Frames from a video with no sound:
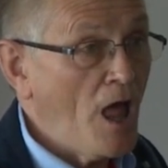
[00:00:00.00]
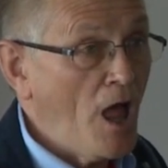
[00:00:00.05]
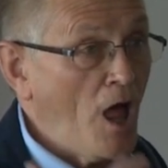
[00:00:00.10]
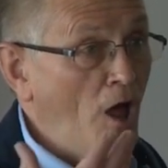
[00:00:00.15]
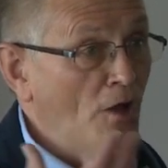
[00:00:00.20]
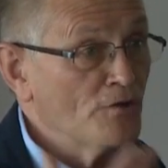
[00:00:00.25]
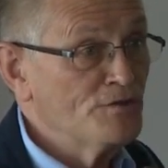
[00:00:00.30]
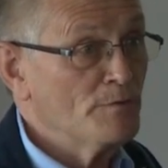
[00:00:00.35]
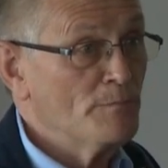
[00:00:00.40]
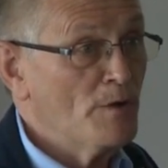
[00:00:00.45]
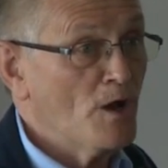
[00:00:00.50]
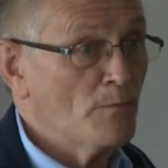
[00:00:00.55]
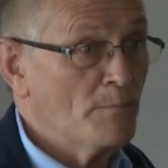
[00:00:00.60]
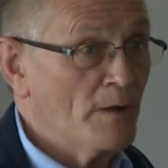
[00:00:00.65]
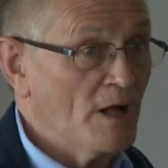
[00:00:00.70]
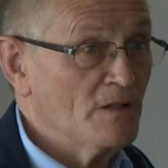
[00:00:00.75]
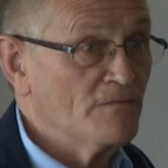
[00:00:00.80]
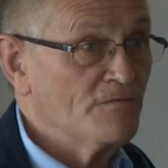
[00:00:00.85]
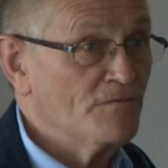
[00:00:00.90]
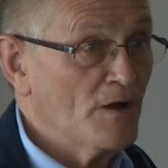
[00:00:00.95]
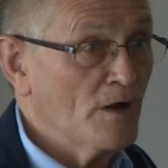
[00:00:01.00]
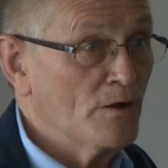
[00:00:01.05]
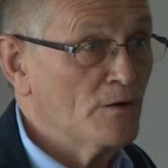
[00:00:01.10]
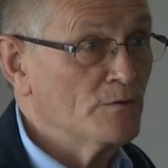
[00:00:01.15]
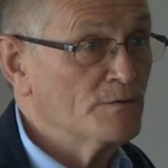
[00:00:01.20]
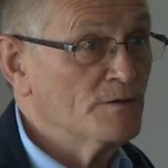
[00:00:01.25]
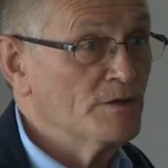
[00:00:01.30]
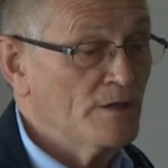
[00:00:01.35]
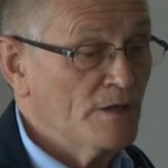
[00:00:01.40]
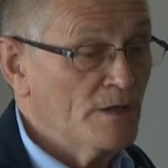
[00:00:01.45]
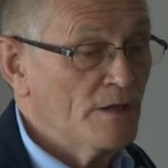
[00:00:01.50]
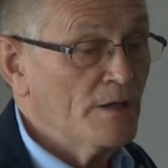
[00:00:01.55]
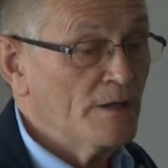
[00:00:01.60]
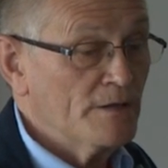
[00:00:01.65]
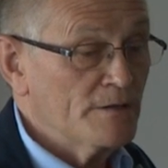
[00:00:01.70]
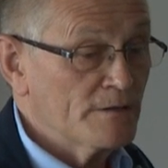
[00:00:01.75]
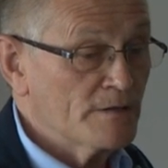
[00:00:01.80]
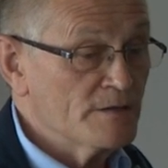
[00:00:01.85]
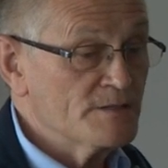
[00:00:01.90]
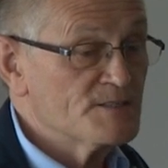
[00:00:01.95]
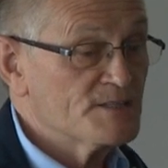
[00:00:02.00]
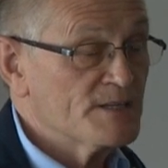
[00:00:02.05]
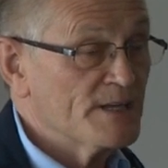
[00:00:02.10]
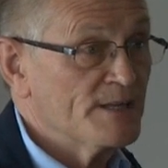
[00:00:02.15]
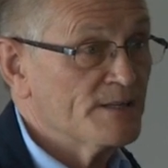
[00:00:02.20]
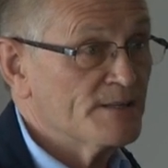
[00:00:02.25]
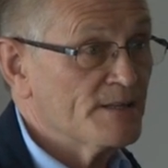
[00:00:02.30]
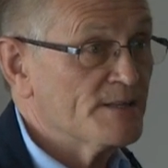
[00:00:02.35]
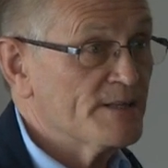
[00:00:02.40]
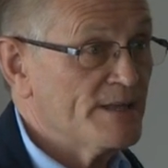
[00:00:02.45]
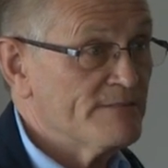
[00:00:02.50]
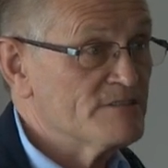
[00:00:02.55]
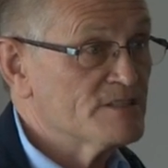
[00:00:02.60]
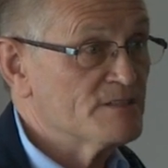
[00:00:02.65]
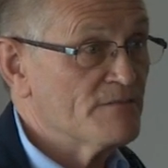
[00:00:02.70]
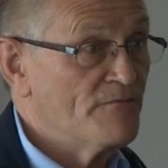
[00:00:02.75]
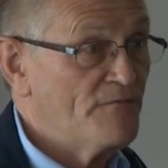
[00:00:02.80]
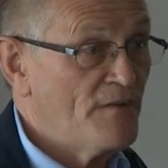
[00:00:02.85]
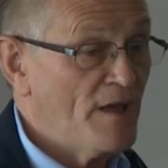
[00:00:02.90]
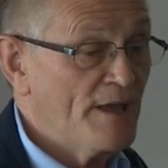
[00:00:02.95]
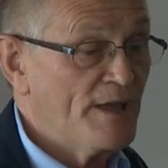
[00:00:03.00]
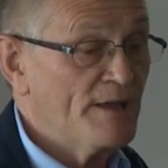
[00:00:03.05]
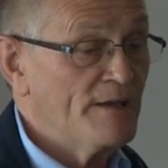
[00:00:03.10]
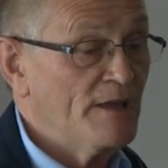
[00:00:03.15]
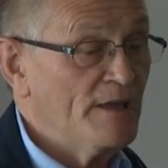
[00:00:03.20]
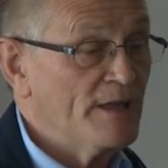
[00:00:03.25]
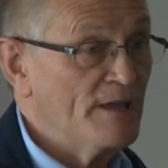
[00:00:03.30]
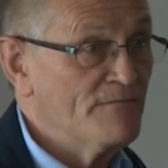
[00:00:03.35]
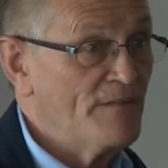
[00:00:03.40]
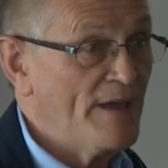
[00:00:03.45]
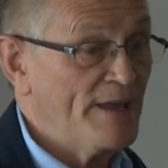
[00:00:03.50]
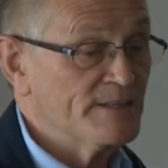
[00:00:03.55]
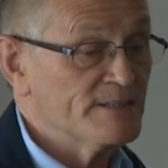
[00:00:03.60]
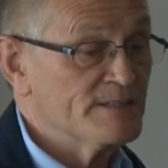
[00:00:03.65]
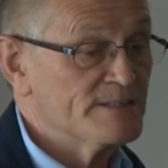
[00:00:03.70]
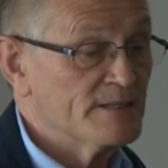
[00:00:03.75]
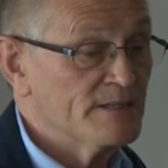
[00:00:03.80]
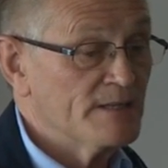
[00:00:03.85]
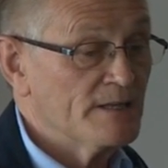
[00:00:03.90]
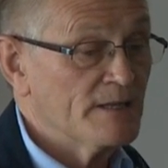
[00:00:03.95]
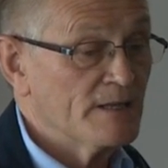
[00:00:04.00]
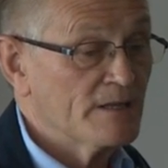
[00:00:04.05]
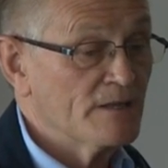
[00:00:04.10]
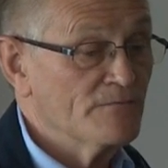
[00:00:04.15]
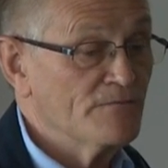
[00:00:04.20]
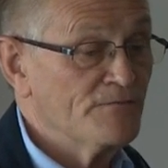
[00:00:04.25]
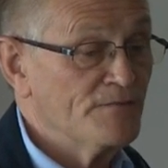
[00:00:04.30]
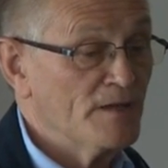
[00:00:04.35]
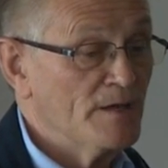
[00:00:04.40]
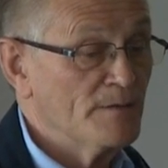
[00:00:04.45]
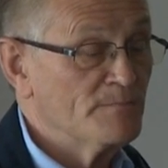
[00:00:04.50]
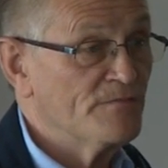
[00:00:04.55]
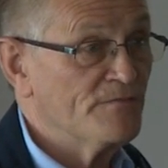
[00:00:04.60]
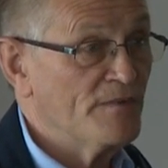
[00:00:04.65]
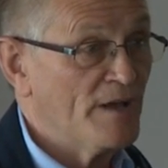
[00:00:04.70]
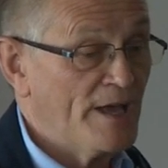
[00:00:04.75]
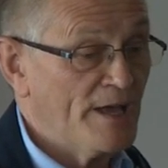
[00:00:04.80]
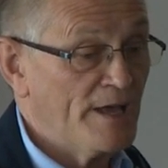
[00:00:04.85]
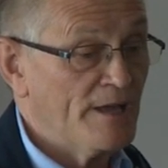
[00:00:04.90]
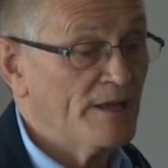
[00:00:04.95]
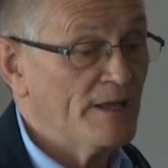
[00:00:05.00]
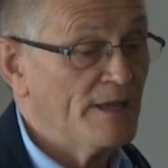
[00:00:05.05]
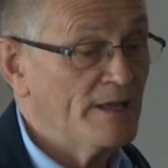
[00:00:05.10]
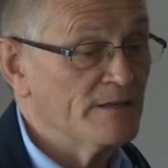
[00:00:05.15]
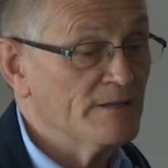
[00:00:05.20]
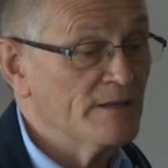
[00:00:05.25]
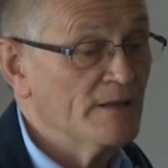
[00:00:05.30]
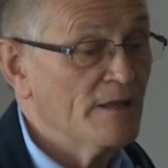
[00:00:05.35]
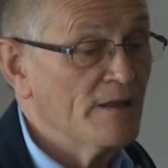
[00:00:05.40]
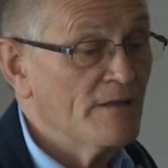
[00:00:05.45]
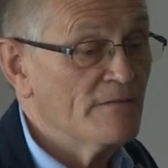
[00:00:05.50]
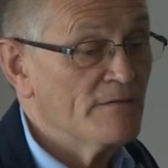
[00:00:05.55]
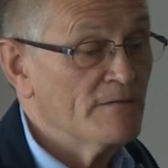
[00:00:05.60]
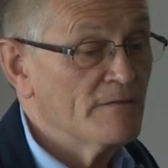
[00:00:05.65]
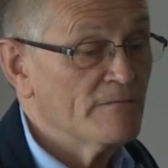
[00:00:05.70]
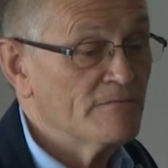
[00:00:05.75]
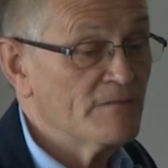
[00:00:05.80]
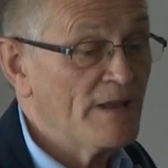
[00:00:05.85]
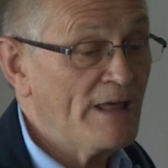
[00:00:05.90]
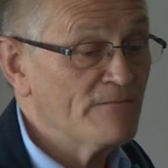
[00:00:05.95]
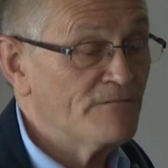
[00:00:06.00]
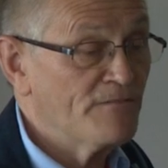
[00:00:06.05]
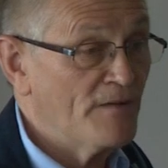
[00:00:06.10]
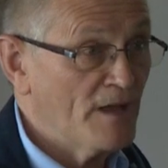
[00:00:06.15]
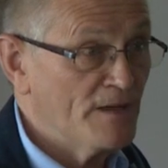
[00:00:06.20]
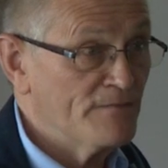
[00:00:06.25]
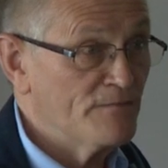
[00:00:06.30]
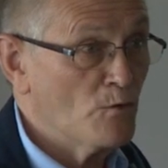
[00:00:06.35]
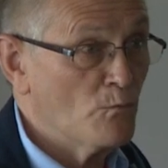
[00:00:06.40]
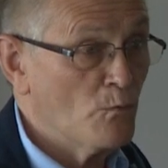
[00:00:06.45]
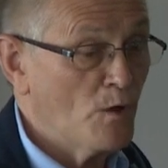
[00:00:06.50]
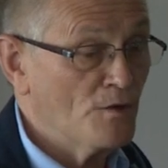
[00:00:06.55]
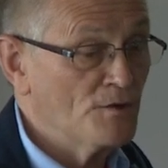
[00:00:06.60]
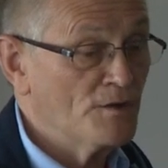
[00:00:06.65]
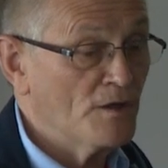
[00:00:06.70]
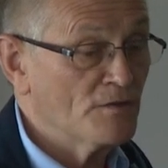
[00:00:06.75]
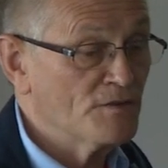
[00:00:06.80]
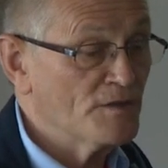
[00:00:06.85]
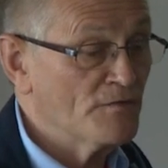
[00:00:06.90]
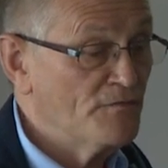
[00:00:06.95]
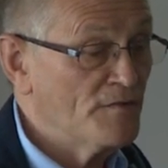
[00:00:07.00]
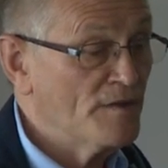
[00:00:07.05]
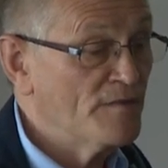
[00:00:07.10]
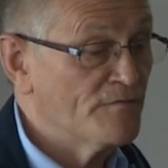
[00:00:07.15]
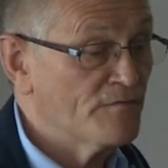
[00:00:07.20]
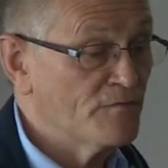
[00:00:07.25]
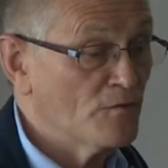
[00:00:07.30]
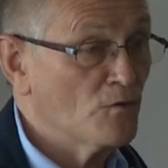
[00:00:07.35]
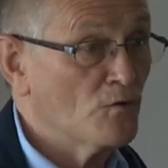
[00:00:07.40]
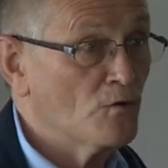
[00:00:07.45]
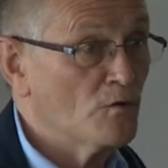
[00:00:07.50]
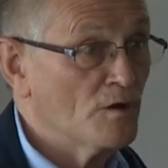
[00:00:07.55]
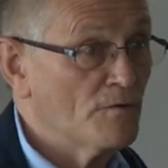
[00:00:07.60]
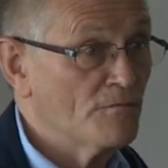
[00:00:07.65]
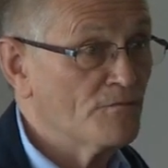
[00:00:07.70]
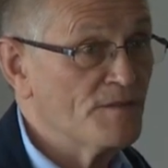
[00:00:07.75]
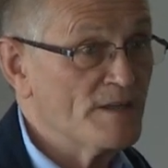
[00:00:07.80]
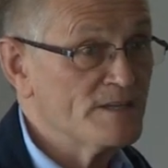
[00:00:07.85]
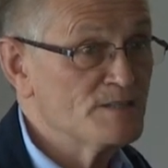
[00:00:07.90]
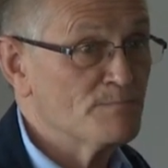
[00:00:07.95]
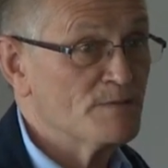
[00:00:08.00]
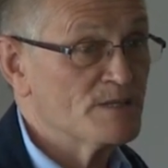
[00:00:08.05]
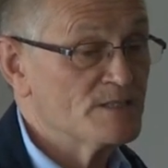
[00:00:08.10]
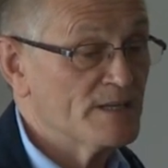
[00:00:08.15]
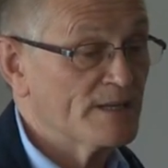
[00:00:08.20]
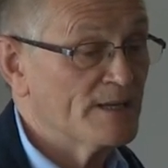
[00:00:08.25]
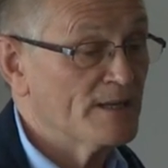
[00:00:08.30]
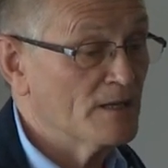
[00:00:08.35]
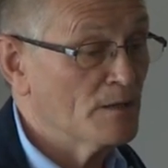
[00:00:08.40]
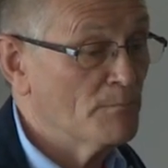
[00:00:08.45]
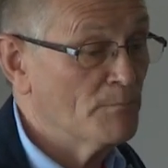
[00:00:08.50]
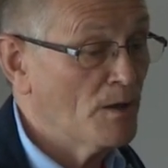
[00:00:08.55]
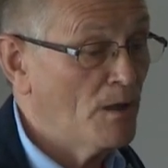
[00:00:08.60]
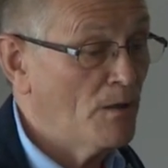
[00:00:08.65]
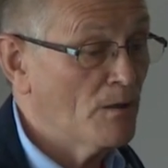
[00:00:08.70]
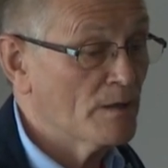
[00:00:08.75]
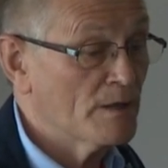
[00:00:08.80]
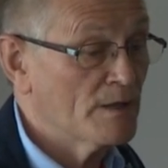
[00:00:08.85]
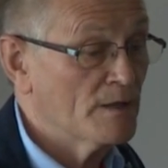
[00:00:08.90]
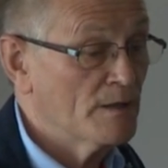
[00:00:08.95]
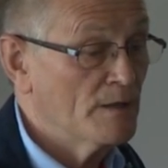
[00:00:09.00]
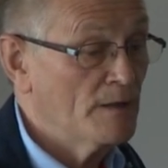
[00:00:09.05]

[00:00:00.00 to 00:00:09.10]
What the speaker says: on your mobile phone, you can see that there is a fire event, confirmed fire in flat 501 on the 5th floor of this particular block.